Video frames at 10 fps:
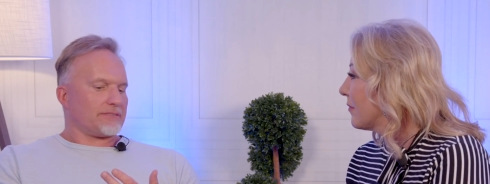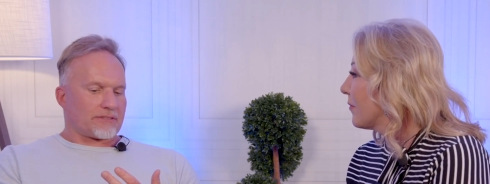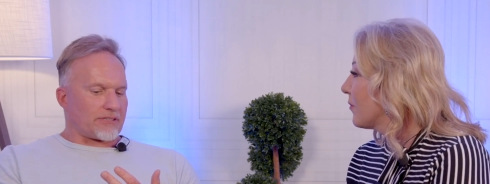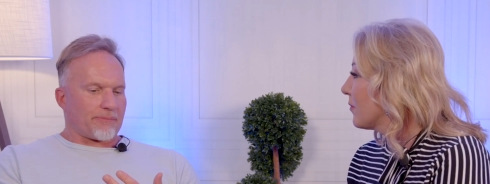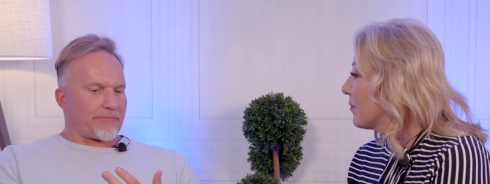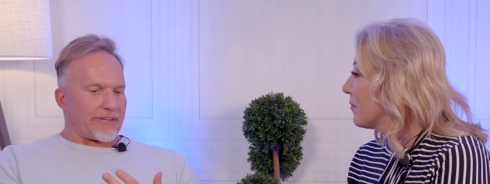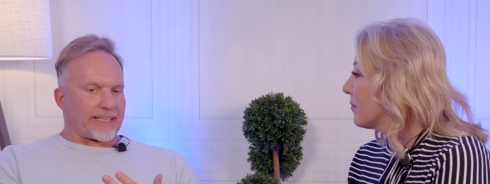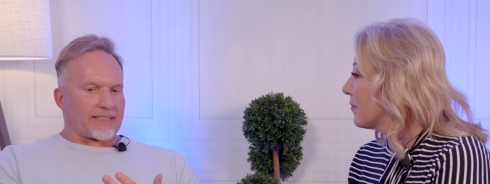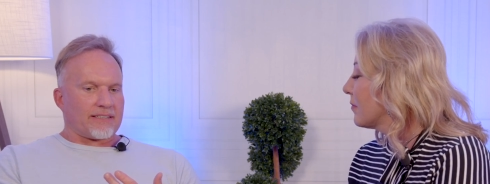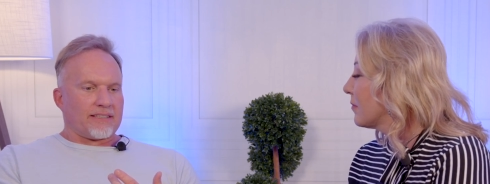
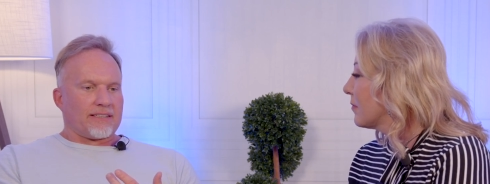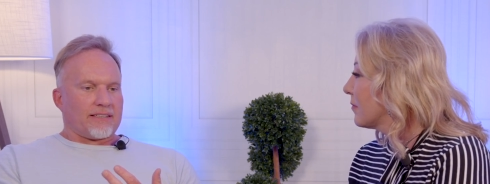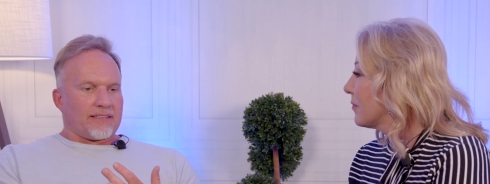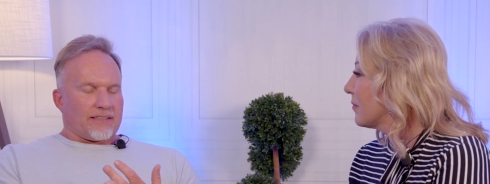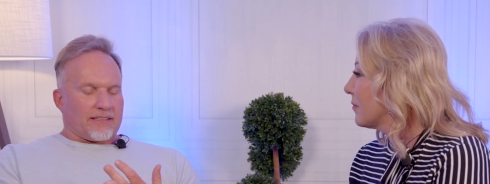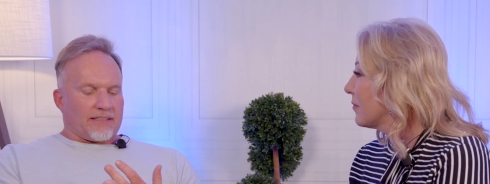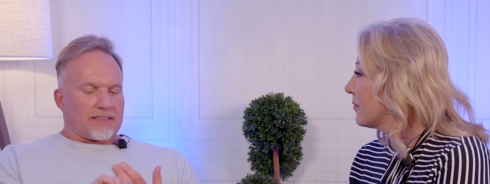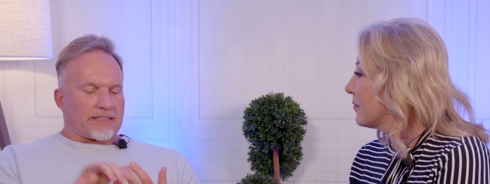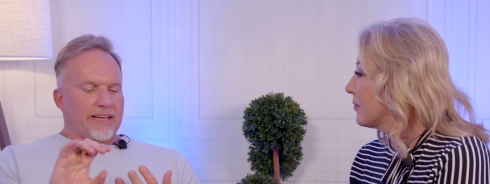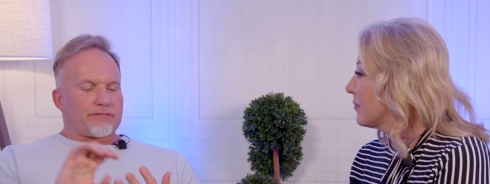Speaker 1: something.
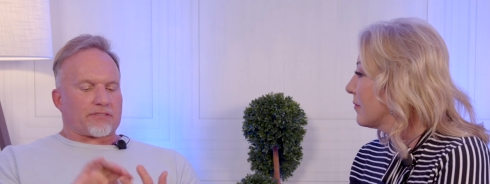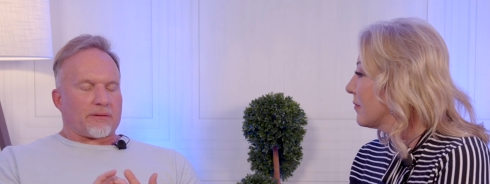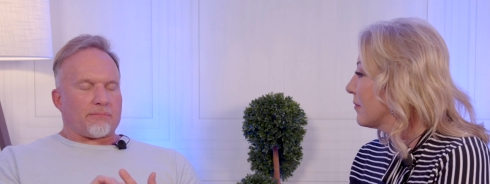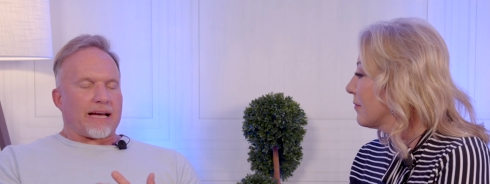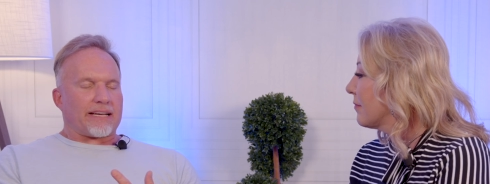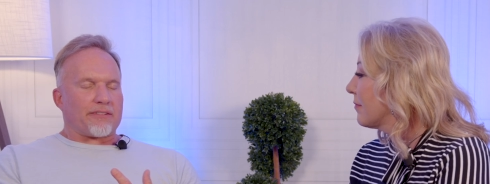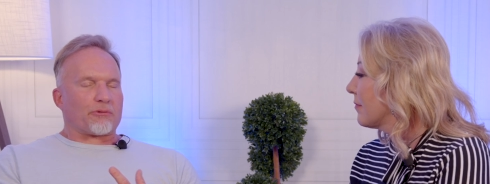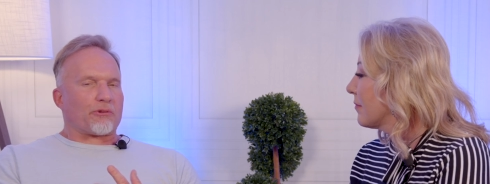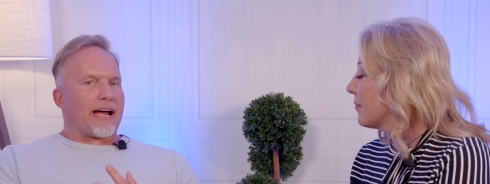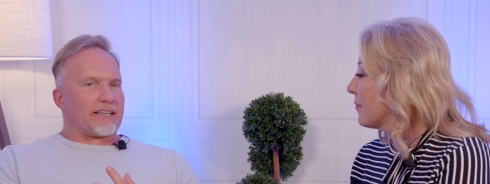Give somebody the
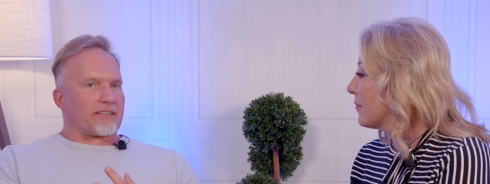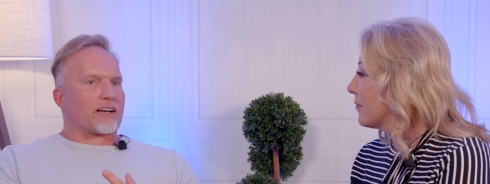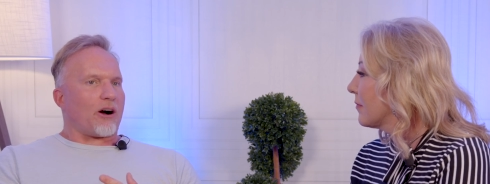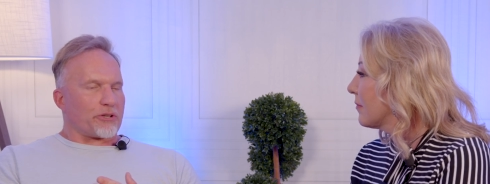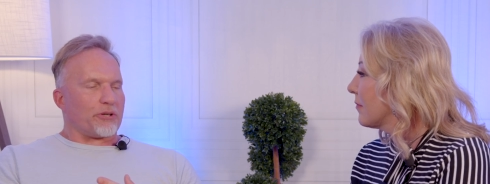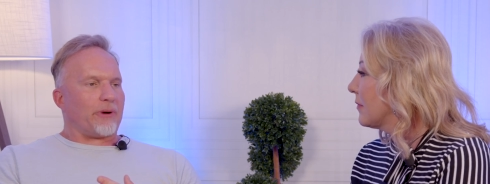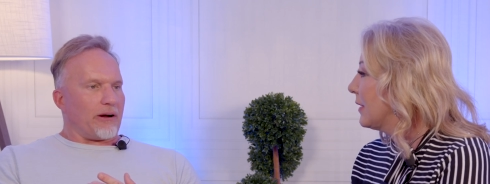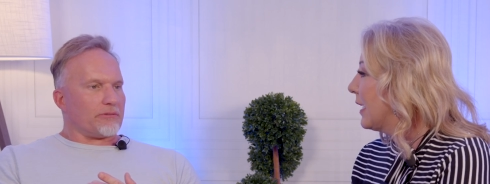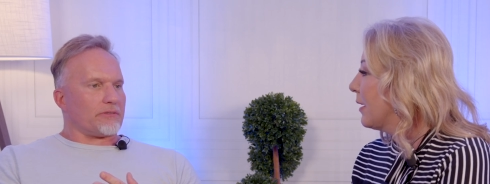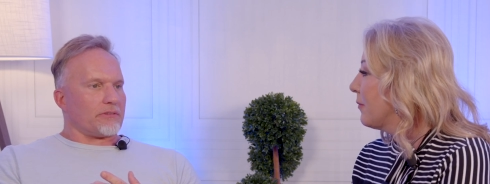right to call you
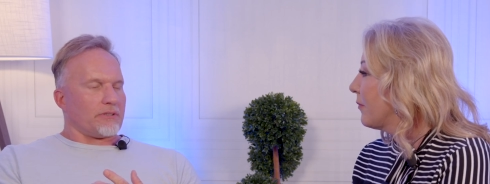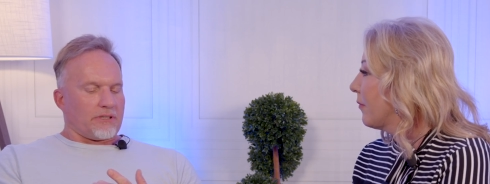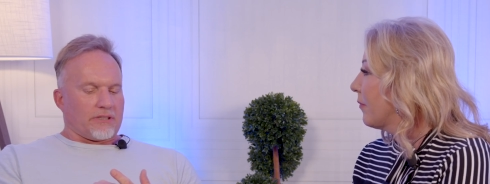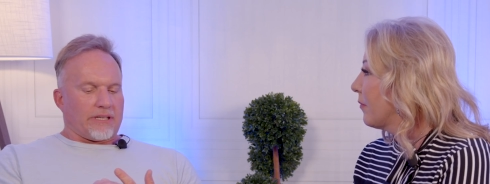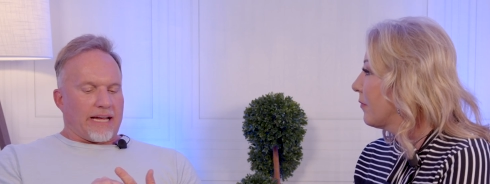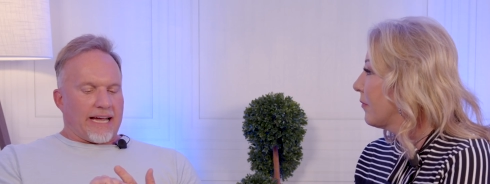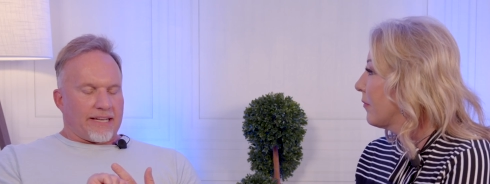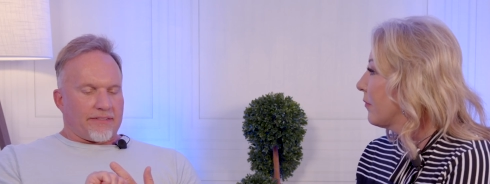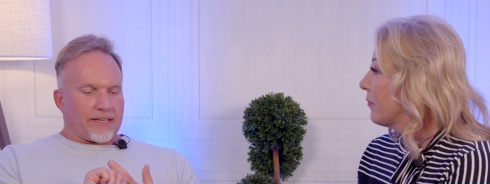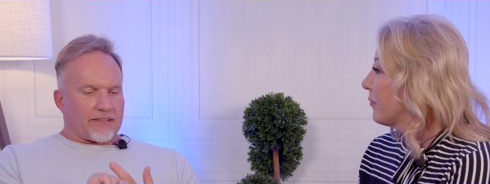out. Yeah.
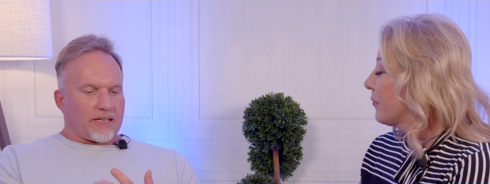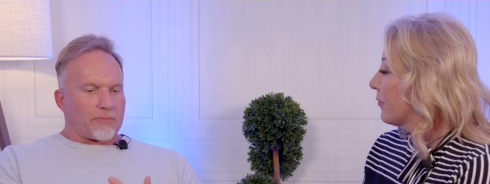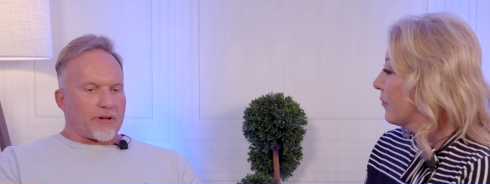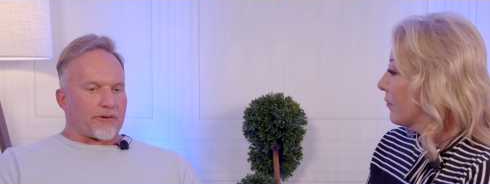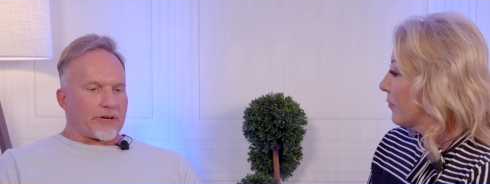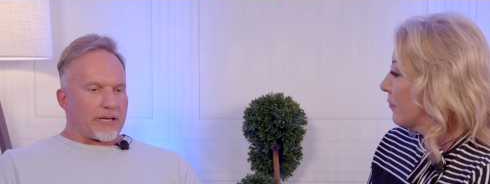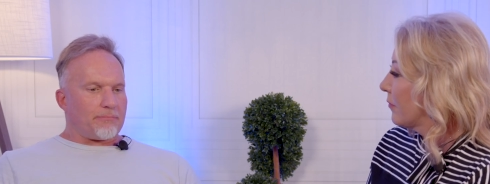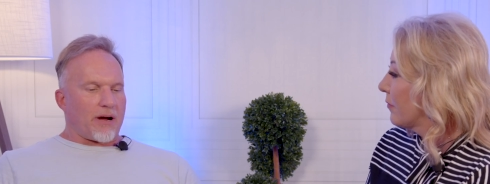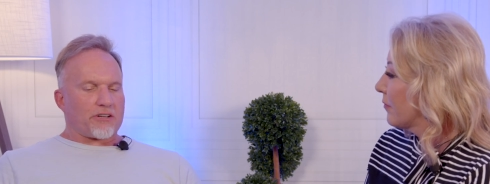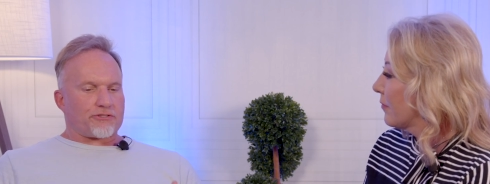And then number three,
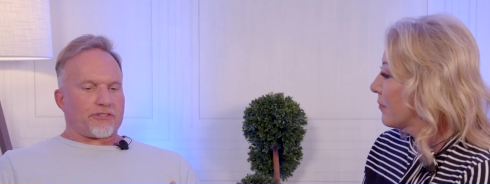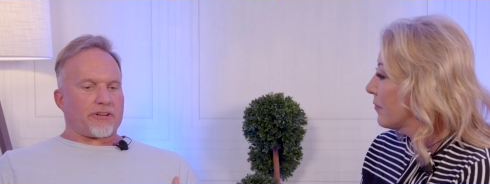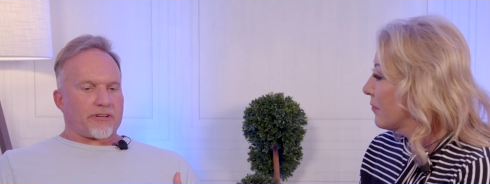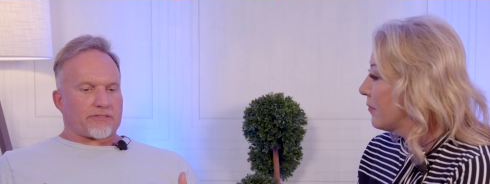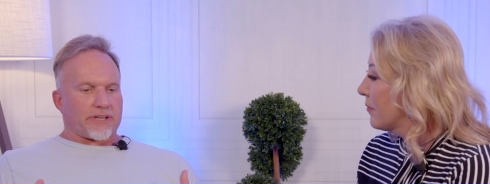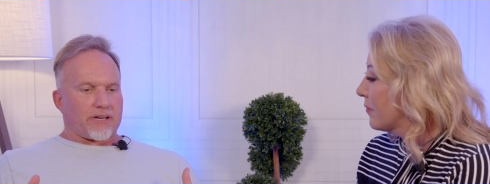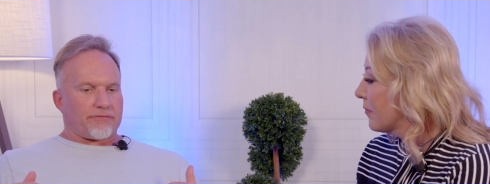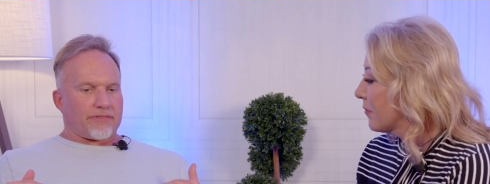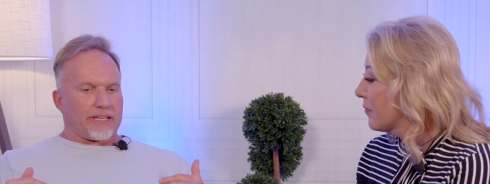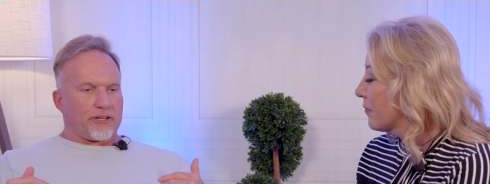posture
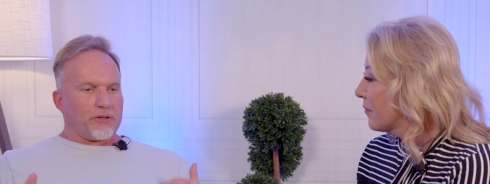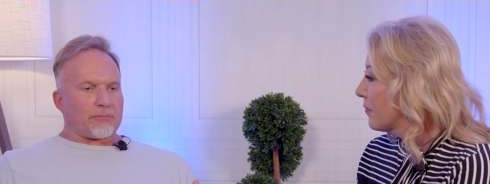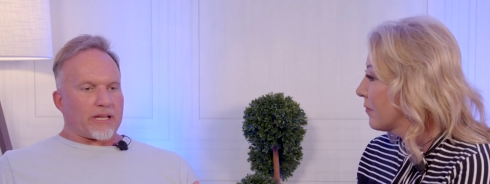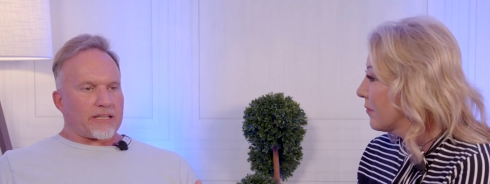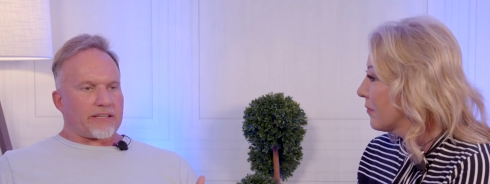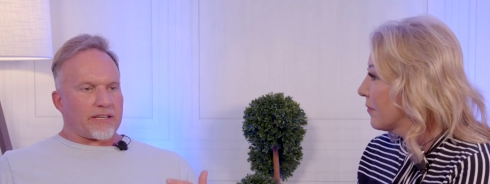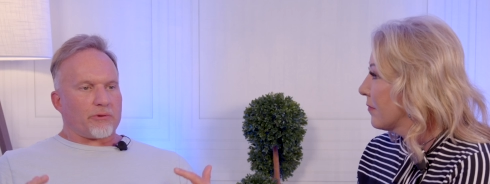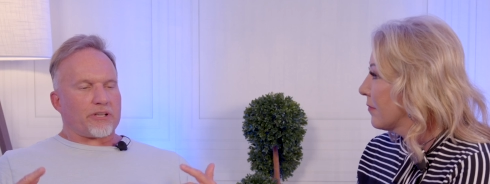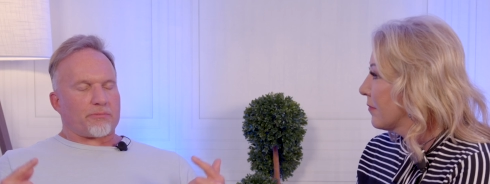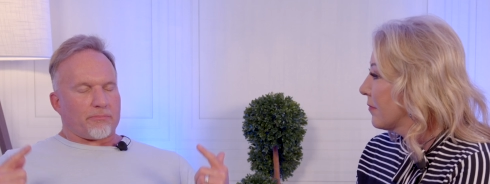yourself in humility,
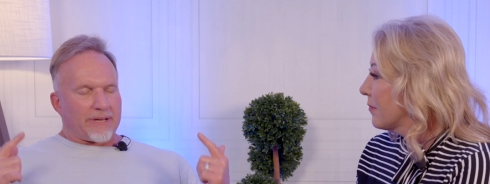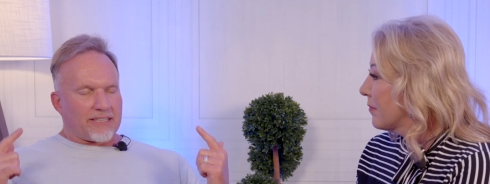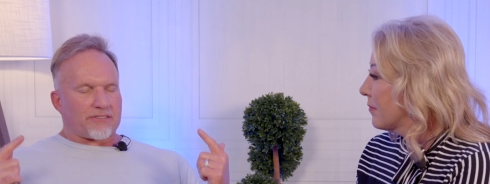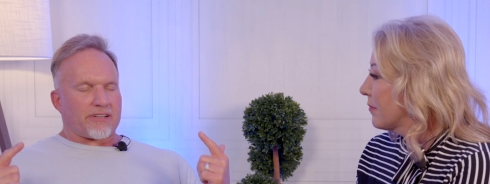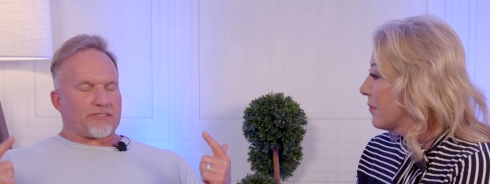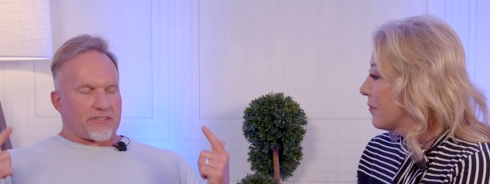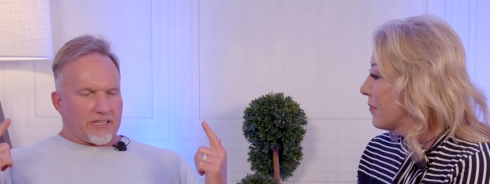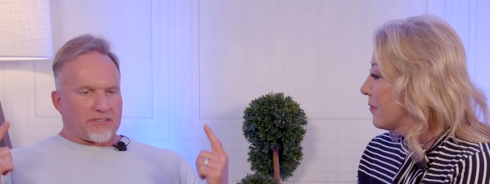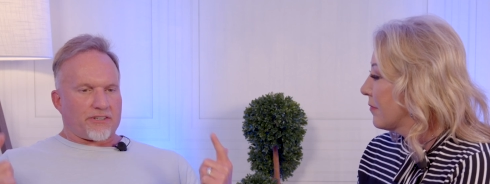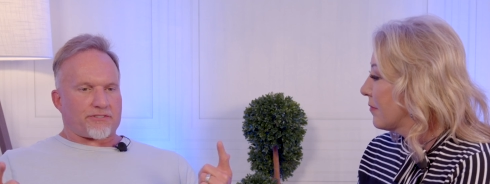which means there's an
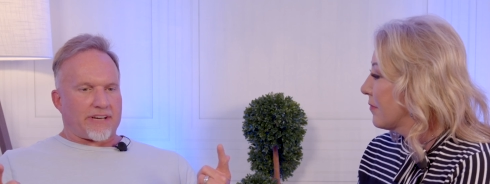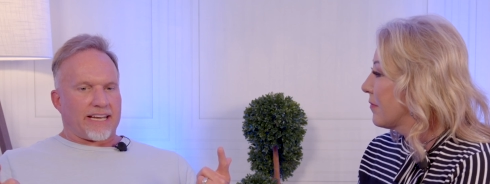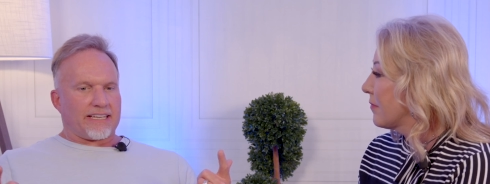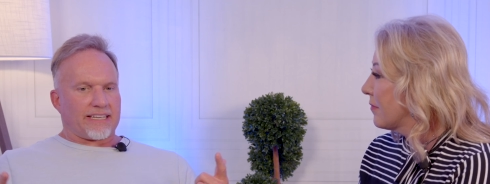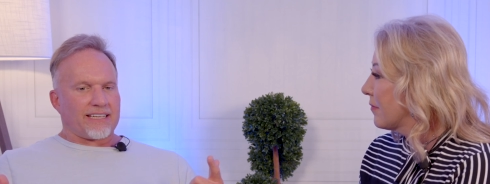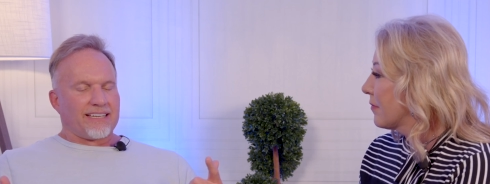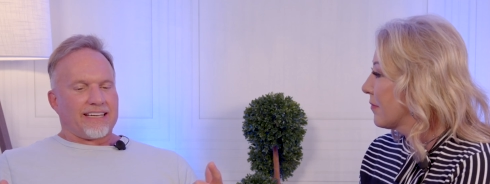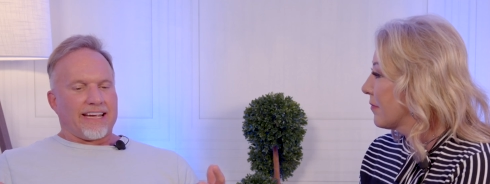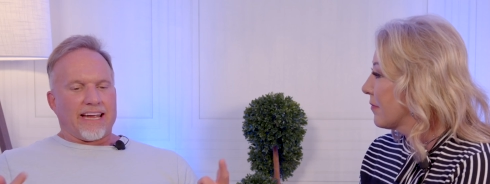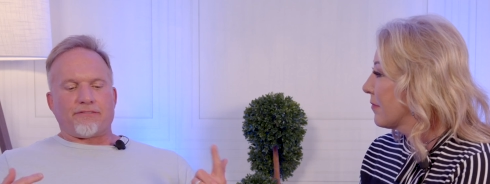understanding
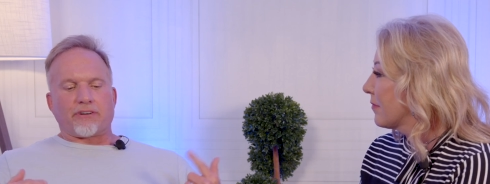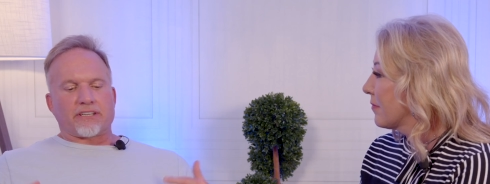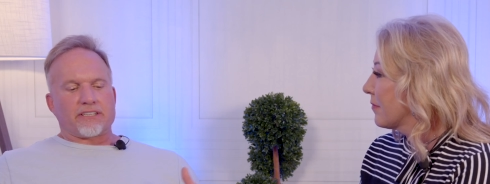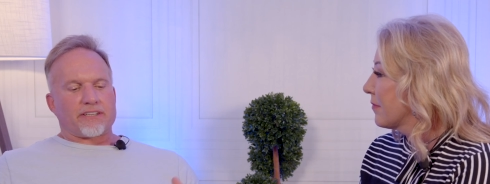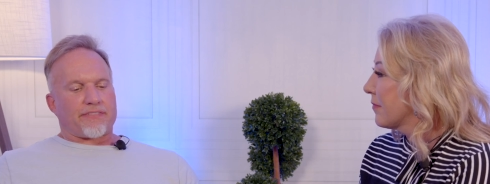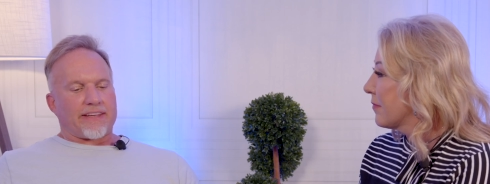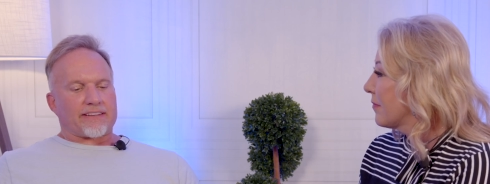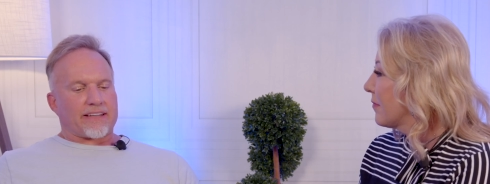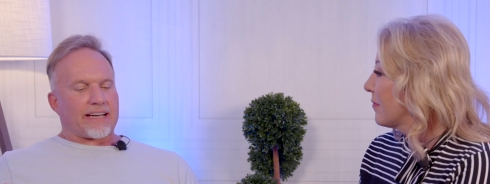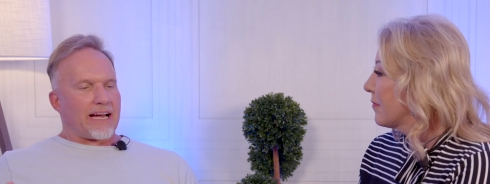every good thing that